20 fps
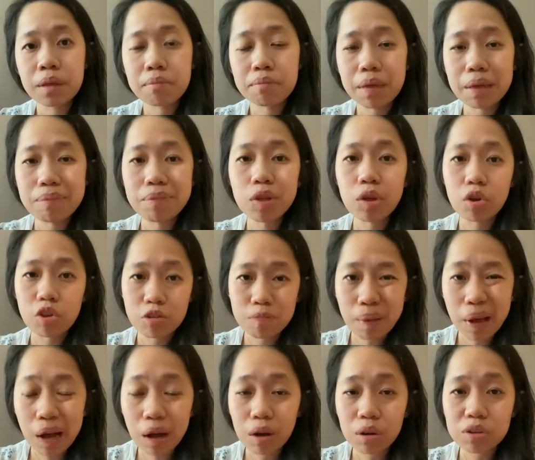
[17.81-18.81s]
maybe your
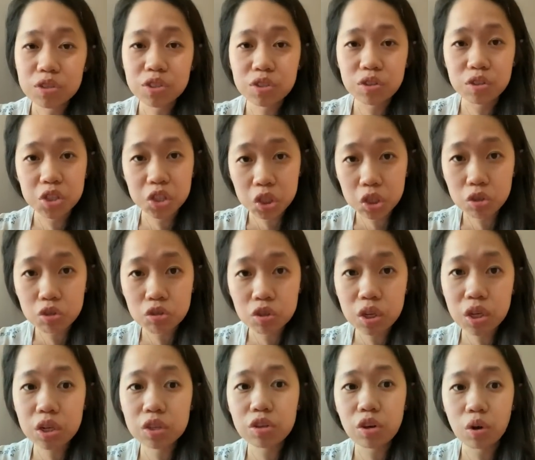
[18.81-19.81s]
spouse, your
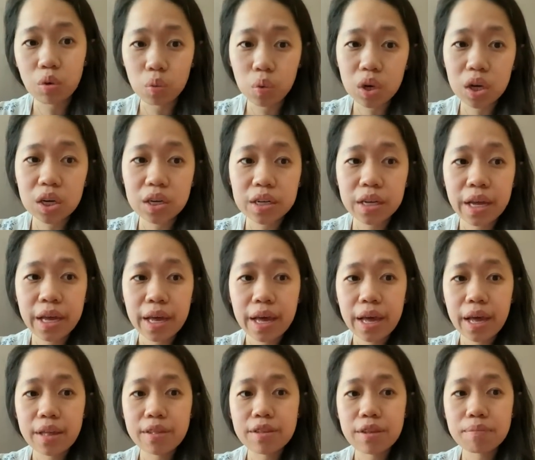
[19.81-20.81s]
children, your work,
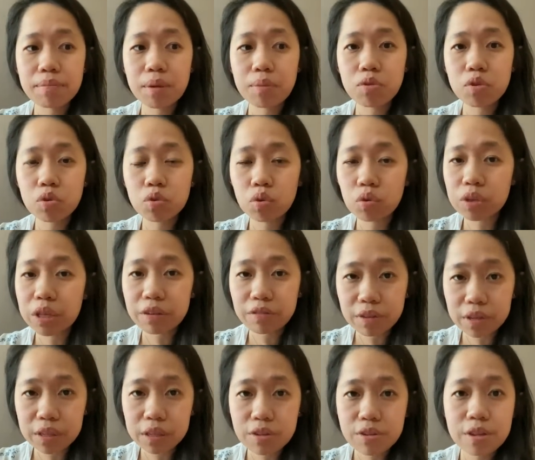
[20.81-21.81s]
and sometimes you don't
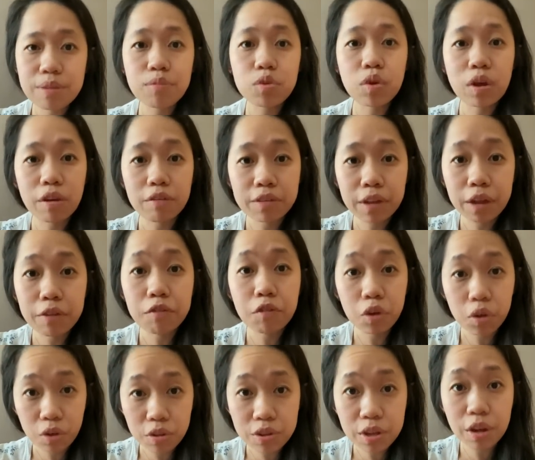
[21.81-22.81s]
even seem to have time for
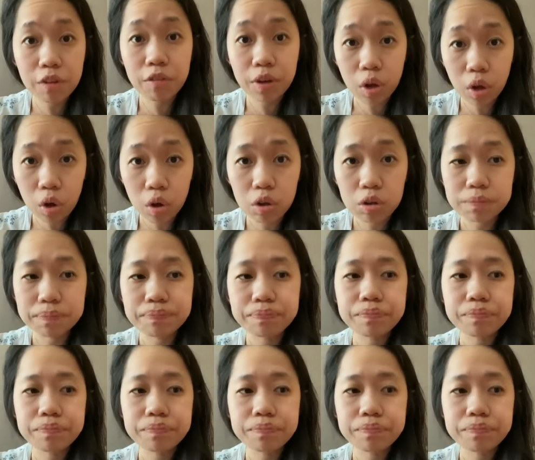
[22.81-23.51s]
yourself at all.